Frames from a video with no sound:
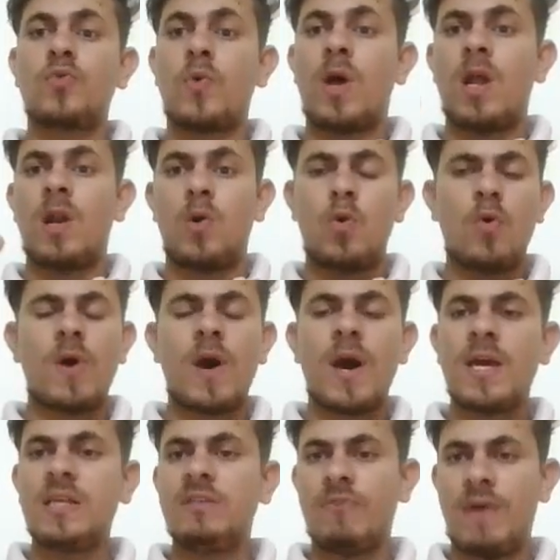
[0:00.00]
So hello
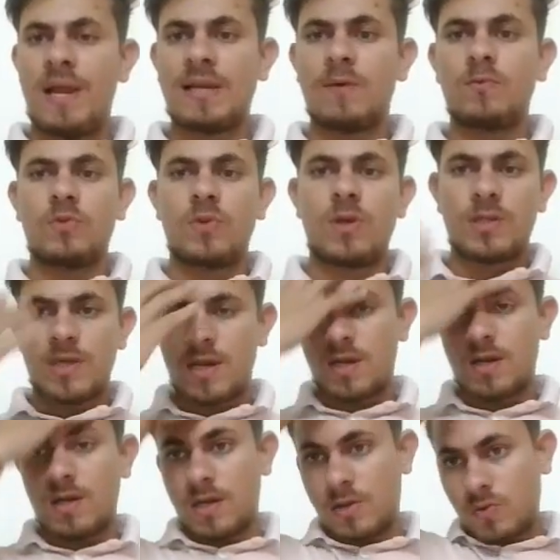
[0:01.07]
guys, welcome to the
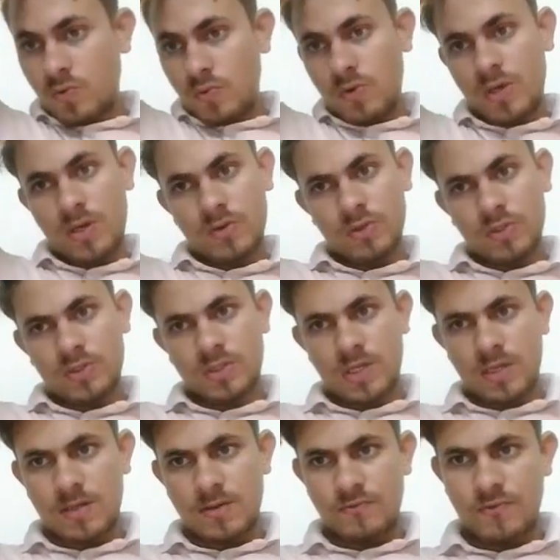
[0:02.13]
channel, and today on this
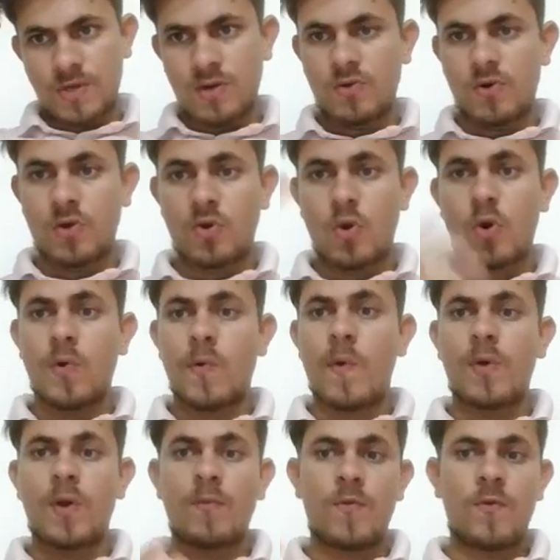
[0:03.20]
channel we are going to talk
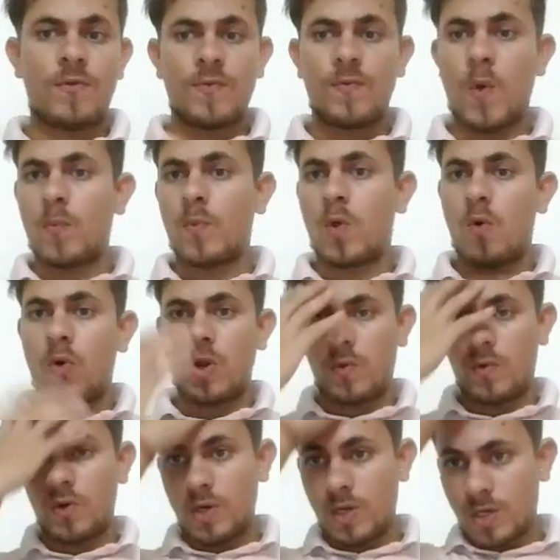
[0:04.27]
about a movie from the
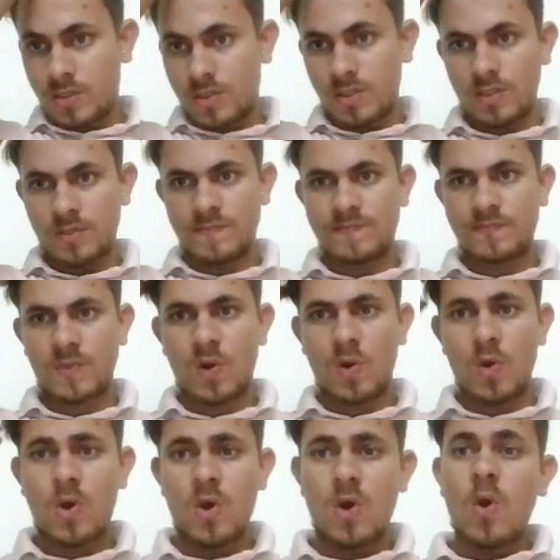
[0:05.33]
Hollywood industry
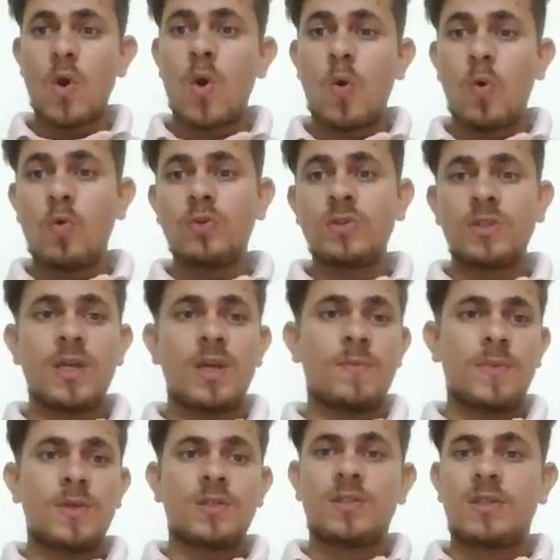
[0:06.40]
whose
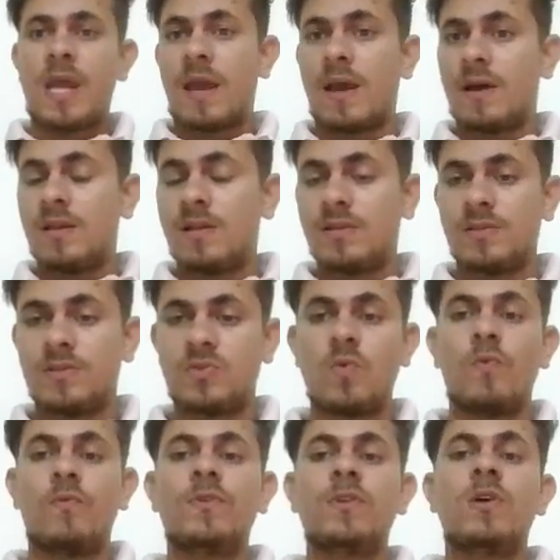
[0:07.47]
name is Tangled.
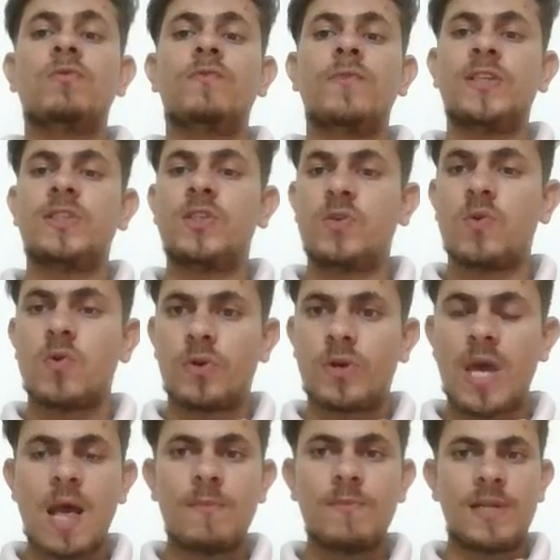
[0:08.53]
So without wasting your
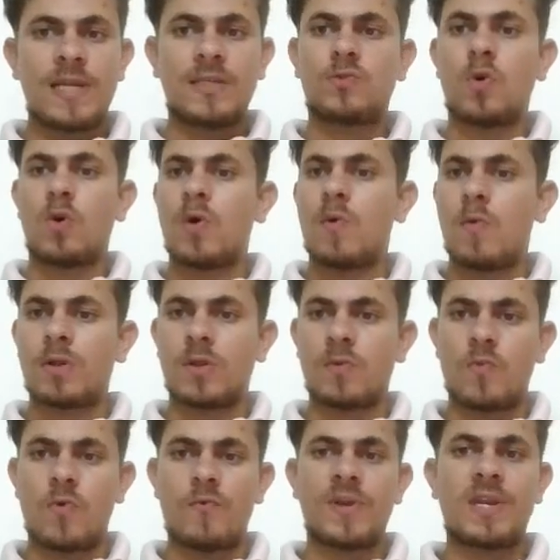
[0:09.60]
time, let's talk about
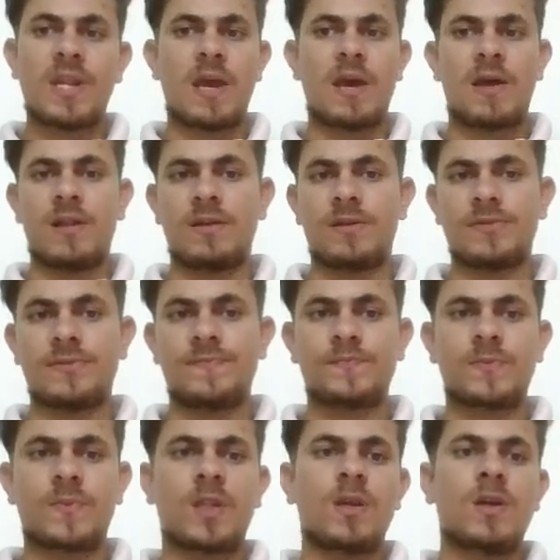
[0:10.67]
the movie Tangled.
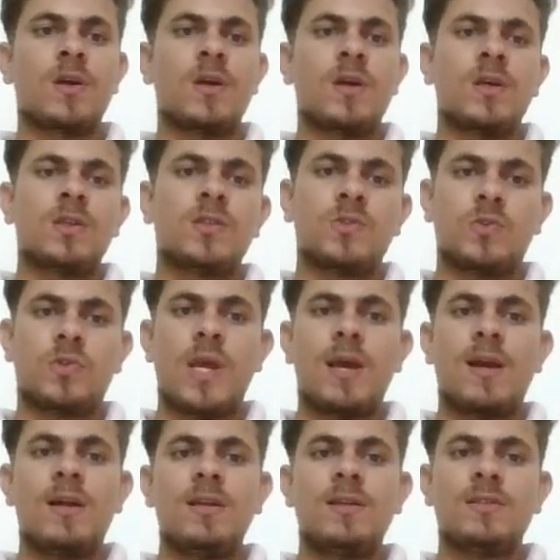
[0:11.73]
So
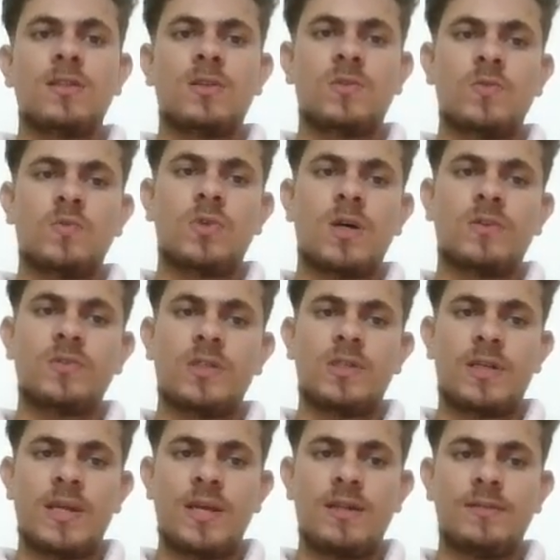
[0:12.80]
Tangled is a
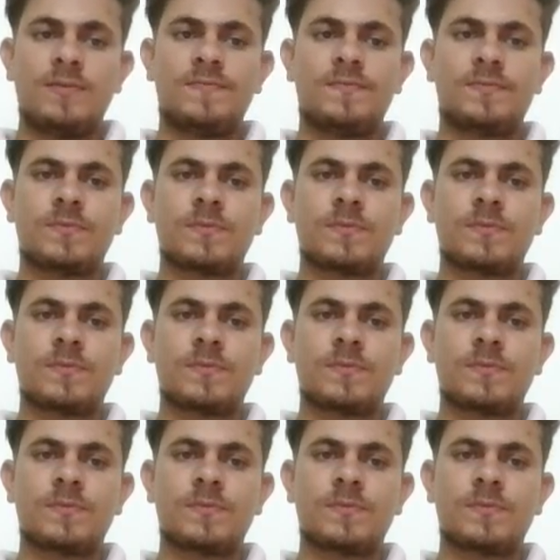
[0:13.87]
2010